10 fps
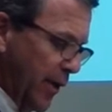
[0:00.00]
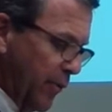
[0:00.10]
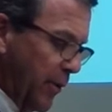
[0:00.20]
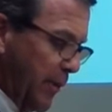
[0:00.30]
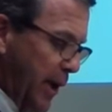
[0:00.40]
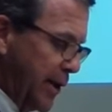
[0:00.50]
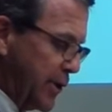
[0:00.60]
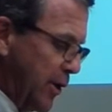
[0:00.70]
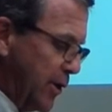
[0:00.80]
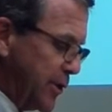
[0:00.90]
with pie
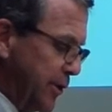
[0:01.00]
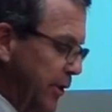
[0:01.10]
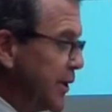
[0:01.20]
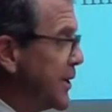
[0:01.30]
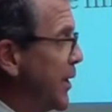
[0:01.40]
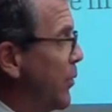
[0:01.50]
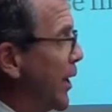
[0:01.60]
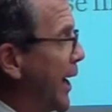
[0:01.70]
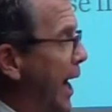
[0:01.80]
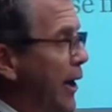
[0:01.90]
charts so you can see
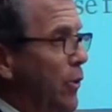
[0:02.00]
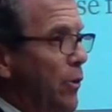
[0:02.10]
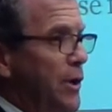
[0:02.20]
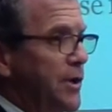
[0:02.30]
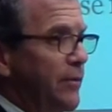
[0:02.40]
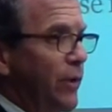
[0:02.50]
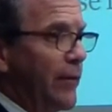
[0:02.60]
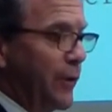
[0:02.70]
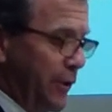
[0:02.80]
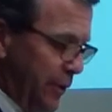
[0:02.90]
where categories of
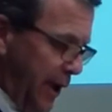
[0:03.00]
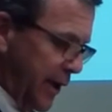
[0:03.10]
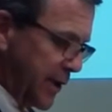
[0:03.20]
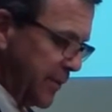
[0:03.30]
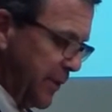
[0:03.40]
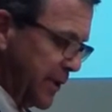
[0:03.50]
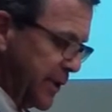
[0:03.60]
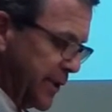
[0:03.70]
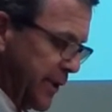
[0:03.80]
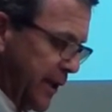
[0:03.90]
revenue and
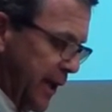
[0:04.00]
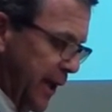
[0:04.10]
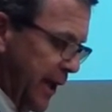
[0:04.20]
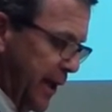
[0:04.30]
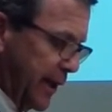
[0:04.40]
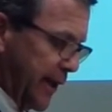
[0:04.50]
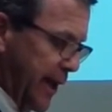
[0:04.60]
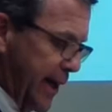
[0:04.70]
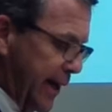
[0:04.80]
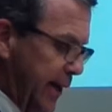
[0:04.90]
expenses
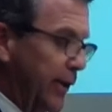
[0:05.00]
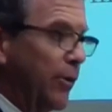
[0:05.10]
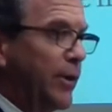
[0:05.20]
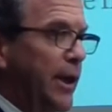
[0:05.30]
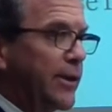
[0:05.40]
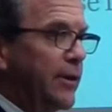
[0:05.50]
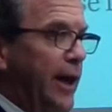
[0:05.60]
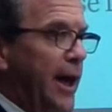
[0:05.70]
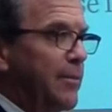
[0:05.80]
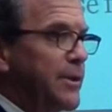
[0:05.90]
lie. I know Dr.
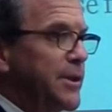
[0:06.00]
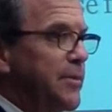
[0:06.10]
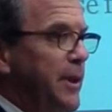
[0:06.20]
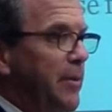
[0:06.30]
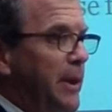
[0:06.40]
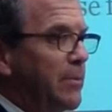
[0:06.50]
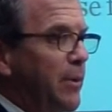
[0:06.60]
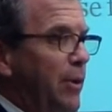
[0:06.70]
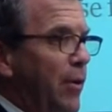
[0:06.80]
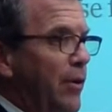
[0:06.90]
Adams has been a big
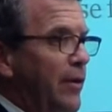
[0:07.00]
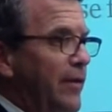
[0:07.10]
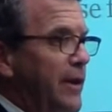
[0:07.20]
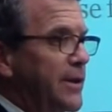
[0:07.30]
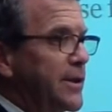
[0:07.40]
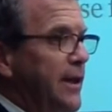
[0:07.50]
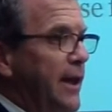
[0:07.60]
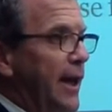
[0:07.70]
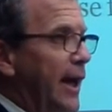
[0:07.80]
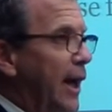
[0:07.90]
proponent of this,
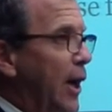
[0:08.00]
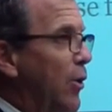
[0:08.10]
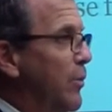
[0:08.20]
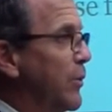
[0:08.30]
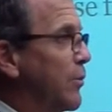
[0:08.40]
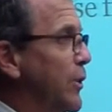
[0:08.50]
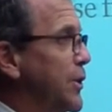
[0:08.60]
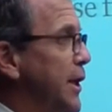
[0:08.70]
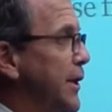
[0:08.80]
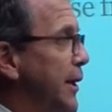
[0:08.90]
and I hope you
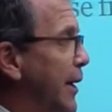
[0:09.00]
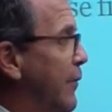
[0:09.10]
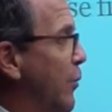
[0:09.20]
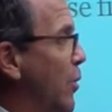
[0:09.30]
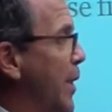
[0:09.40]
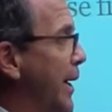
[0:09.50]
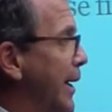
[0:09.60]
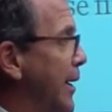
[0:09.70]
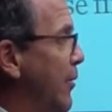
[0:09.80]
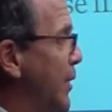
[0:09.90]
appreciate the effort we're
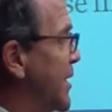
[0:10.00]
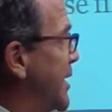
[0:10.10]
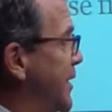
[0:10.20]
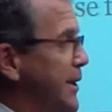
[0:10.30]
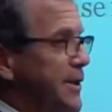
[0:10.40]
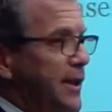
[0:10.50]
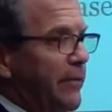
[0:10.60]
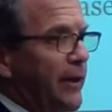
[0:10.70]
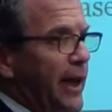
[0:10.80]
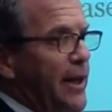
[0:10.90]
making here. We see this
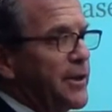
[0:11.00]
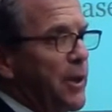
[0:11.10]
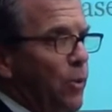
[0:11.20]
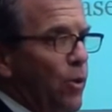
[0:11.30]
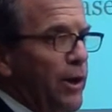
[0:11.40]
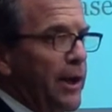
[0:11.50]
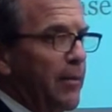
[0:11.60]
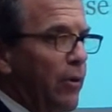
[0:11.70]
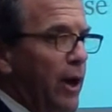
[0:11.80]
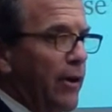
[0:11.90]
definitely as a work
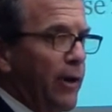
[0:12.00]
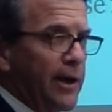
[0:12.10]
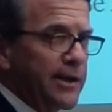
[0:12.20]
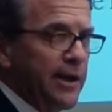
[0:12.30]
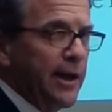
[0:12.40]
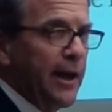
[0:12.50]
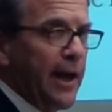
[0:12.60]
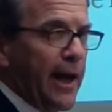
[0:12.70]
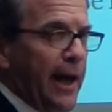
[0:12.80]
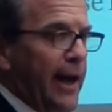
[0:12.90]
in progress,
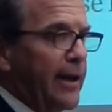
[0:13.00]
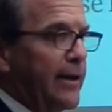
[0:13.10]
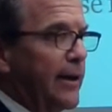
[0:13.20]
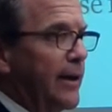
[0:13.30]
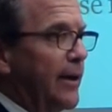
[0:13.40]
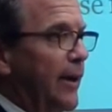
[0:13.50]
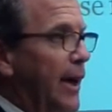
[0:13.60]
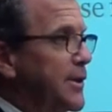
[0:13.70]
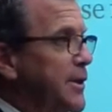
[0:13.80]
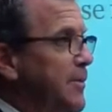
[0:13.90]
and
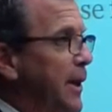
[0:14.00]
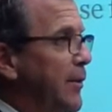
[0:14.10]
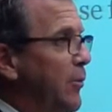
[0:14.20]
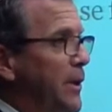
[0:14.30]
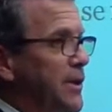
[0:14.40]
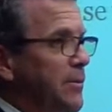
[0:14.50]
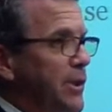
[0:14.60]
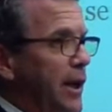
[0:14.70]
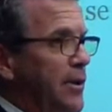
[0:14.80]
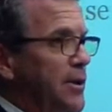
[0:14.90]
I suspect there will be some
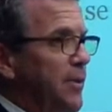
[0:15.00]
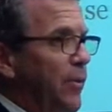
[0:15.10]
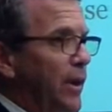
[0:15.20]
changes, but